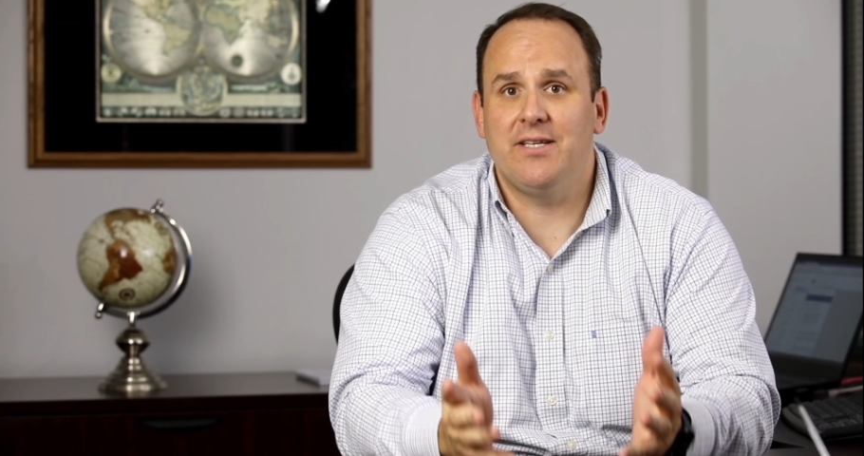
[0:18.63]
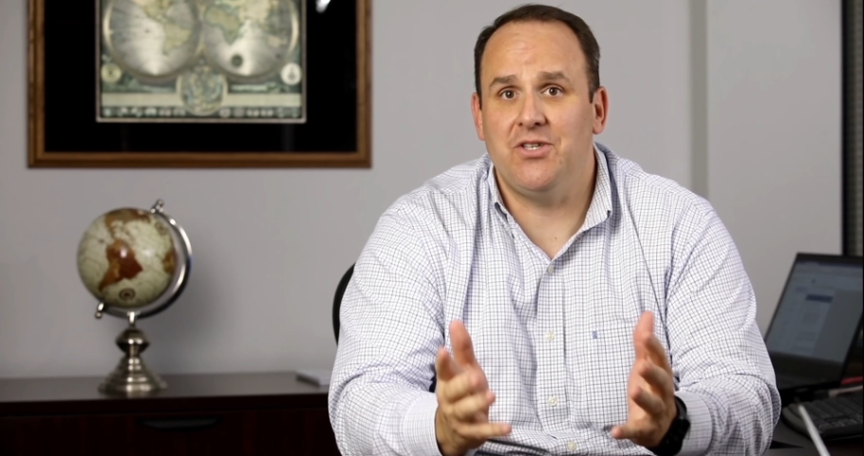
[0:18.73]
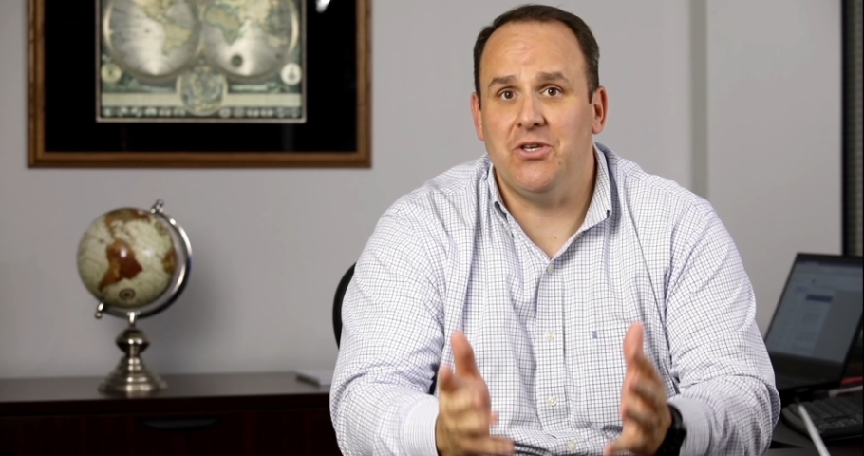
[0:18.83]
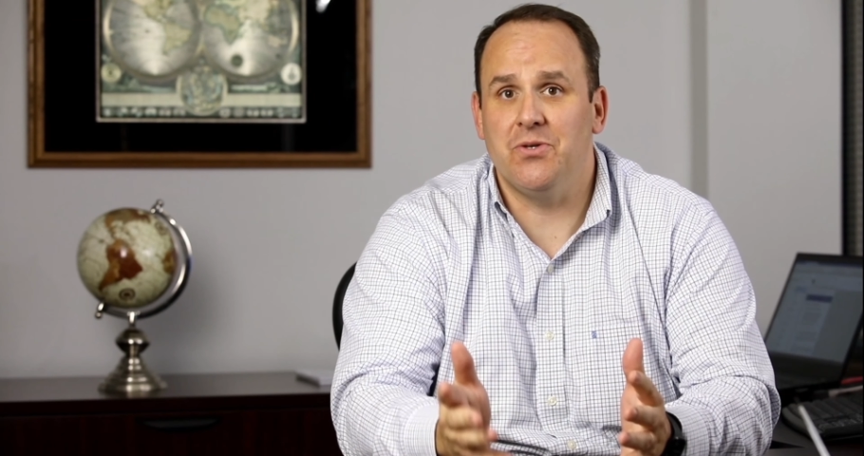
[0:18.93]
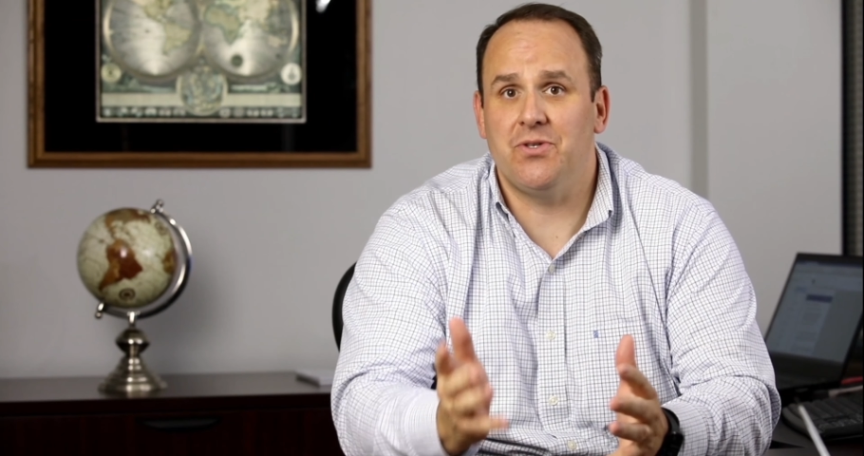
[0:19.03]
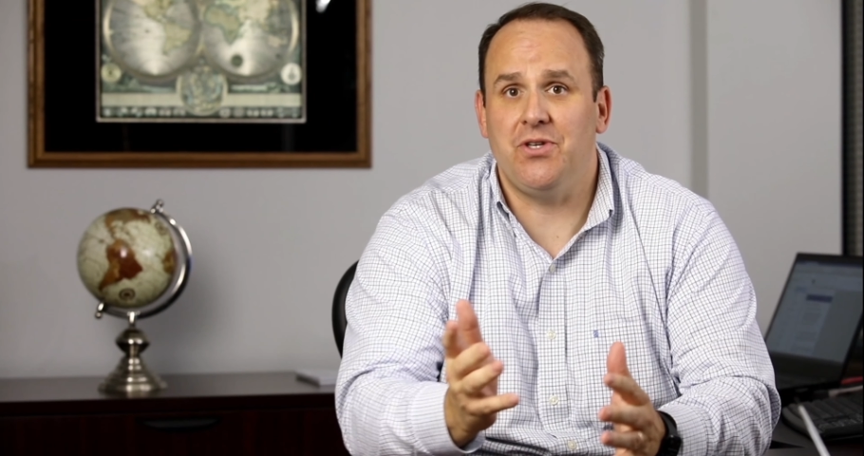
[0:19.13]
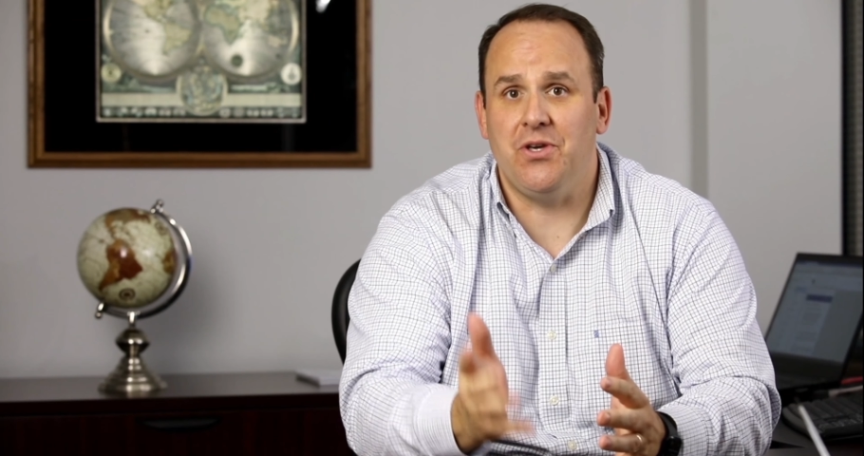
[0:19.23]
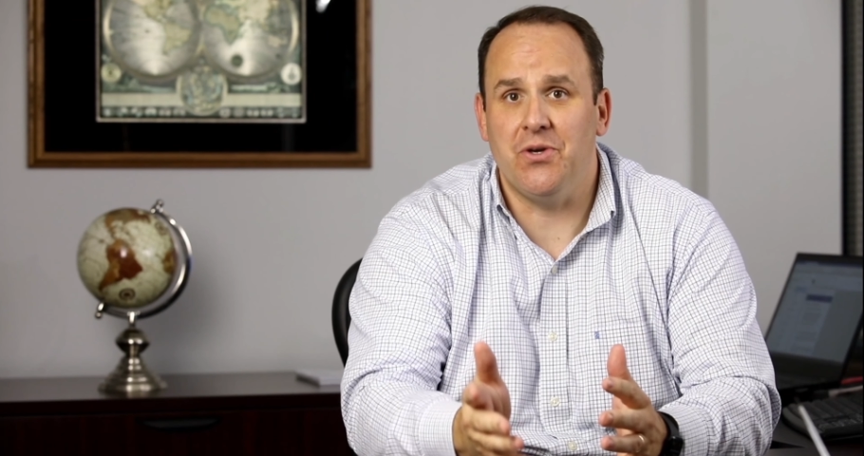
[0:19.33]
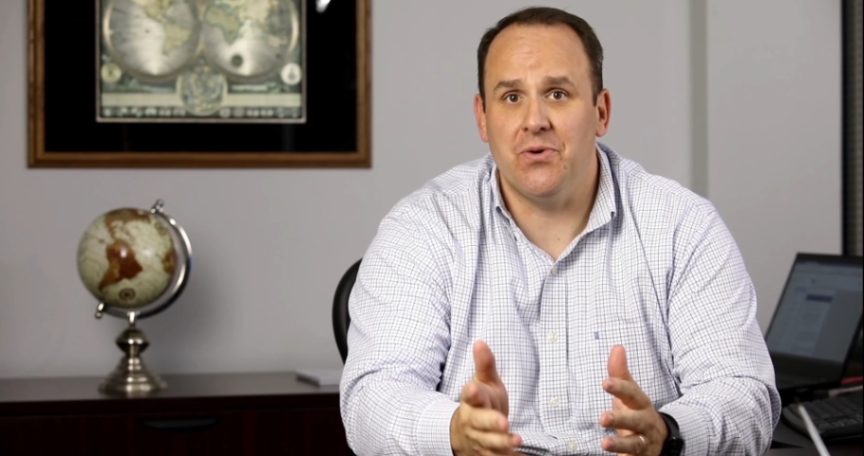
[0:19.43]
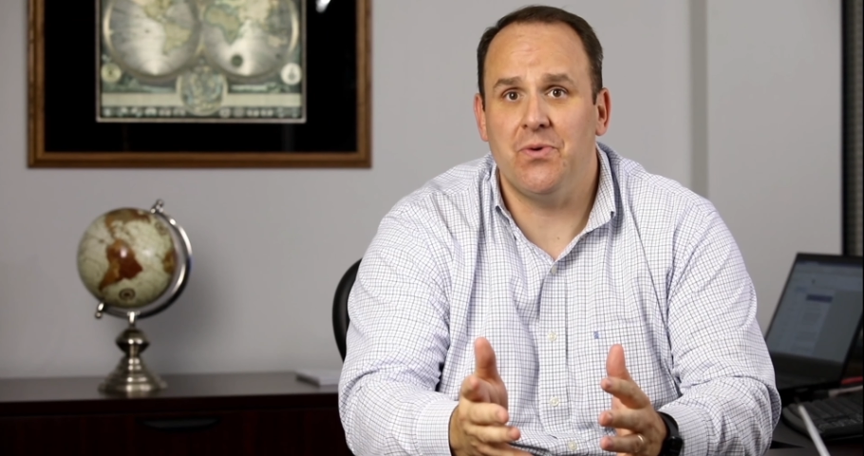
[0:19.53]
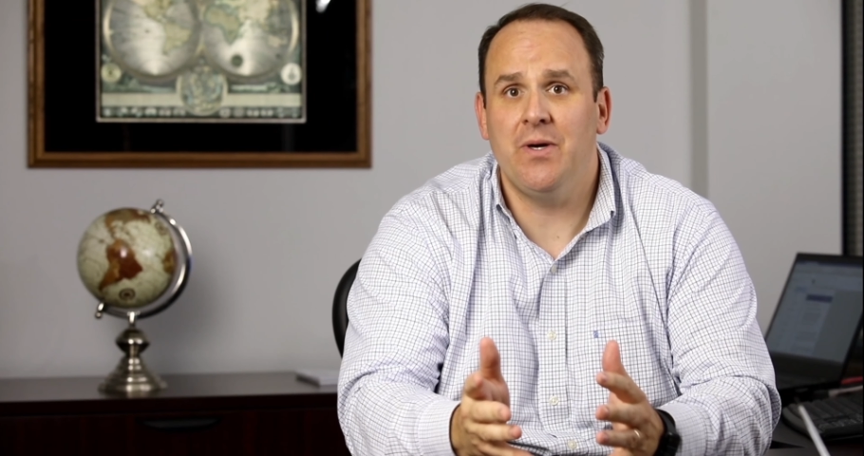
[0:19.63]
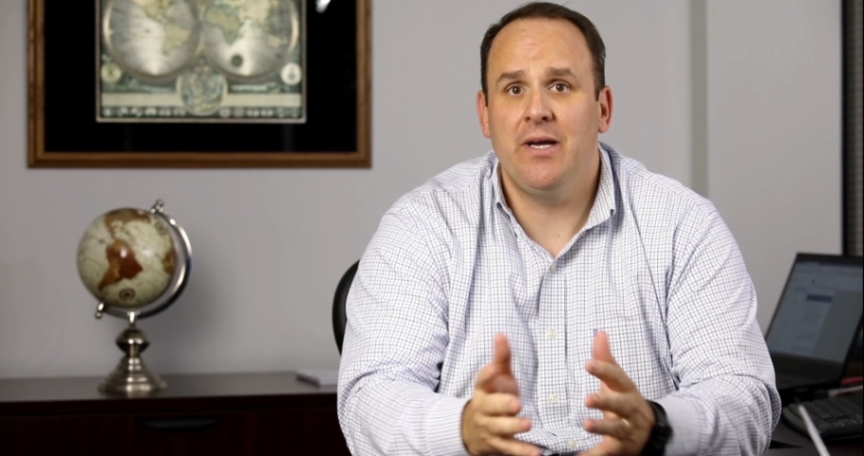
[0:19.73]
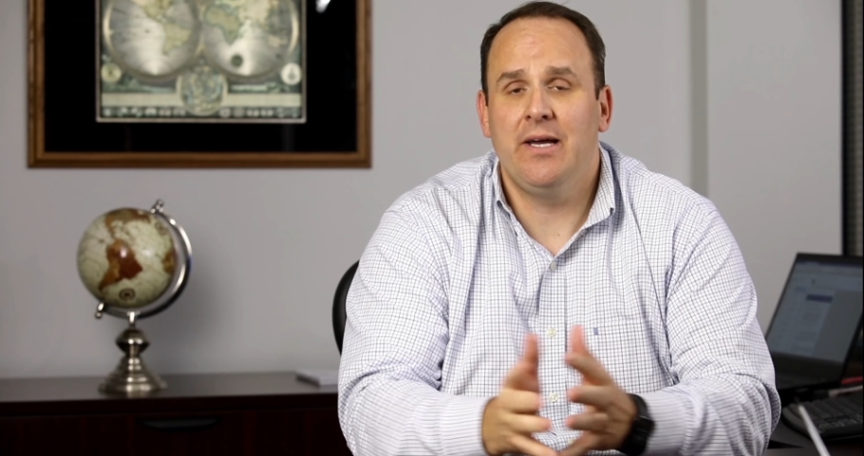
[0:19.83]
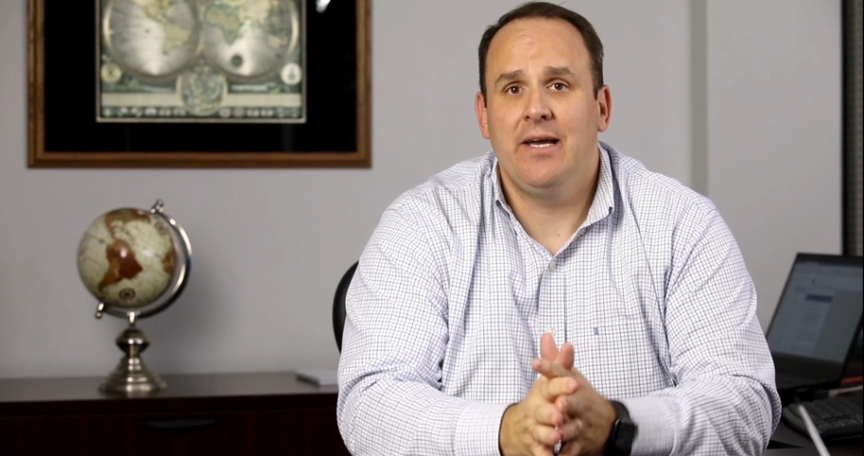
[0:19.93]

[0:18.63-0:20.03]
has used you